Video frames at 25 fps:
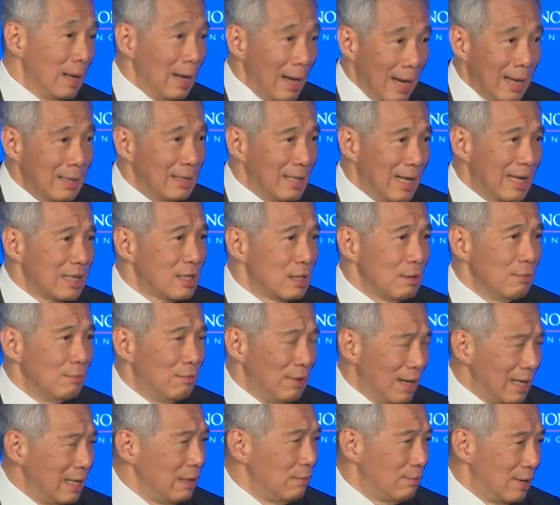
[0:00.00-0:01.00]
And that's
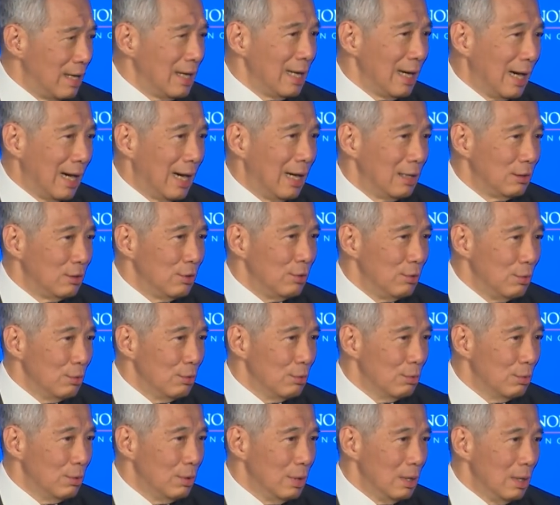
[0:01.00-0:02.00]
very, very hard to
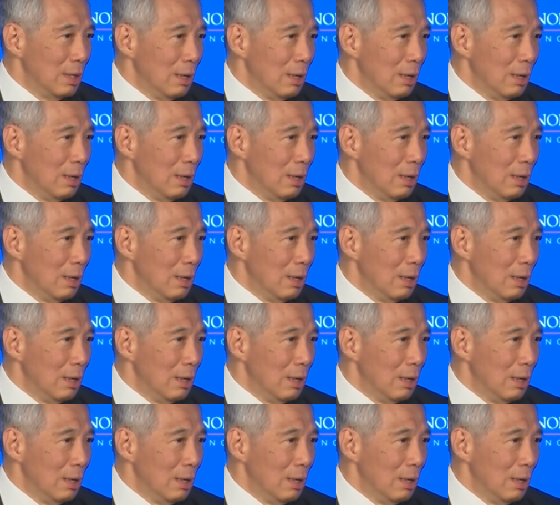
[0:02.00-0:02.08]
do